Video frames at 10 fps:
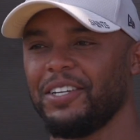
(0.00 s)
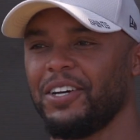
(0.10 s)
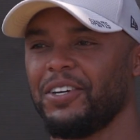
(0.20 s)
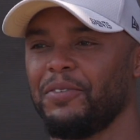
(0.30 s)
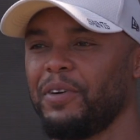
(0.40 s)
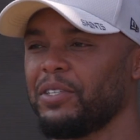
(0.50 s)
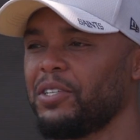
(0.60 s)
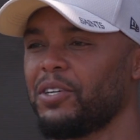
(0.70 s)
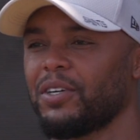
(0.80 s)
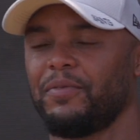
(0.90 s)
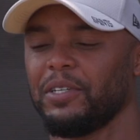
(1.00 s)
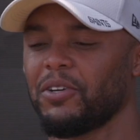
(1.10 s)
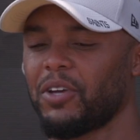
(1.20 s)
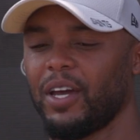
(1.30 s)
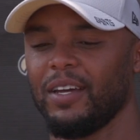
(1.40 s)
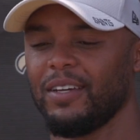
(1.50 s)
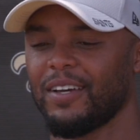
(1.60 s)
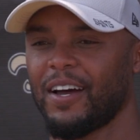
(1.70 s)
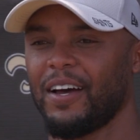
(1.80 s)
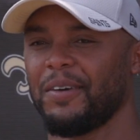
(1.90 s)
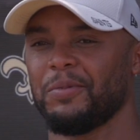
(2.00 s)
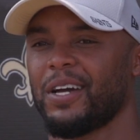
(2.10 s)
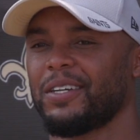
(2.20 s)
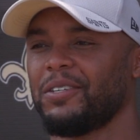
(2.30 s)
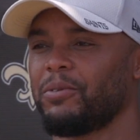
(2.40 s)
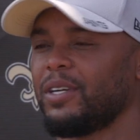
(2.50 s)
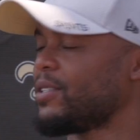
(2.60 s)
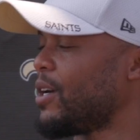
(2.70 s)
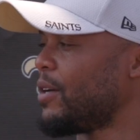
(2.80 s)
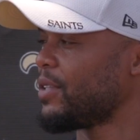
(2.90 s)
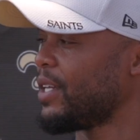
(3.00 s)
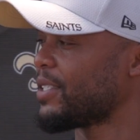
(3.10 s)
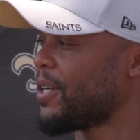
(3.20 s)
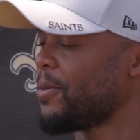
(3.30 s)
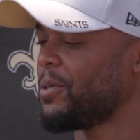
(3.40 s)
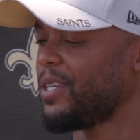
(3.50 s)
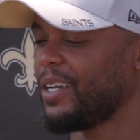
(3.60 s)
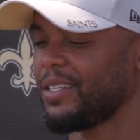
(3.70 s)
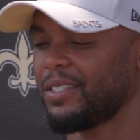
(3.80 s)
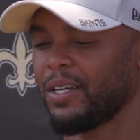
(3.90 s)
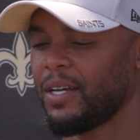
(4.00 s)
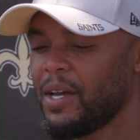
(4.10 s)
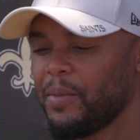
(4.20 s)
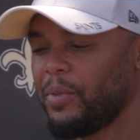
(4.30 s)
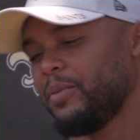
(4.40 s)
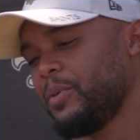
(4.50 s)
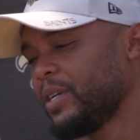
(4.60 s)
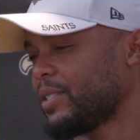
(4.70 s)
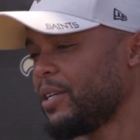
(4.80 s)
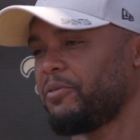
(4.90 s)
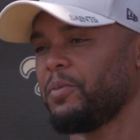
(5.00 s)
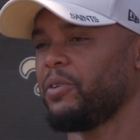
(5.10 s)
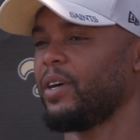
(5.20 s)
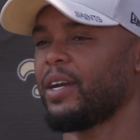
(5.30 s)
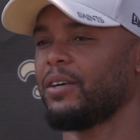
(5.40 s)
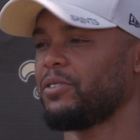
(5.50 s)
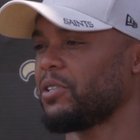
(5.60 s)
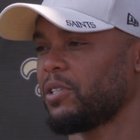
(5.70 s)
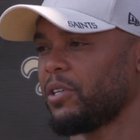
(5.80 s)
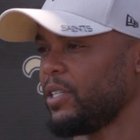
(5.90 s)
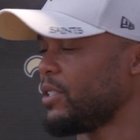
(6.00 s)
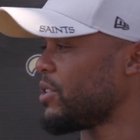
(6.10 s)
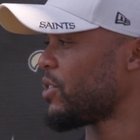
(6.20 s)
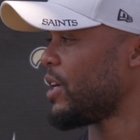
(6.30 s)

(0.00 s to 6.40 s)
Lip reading: You know, it felt okay, knocking the rust off the last couple of days. But the biggest thing for me right now is just learning, just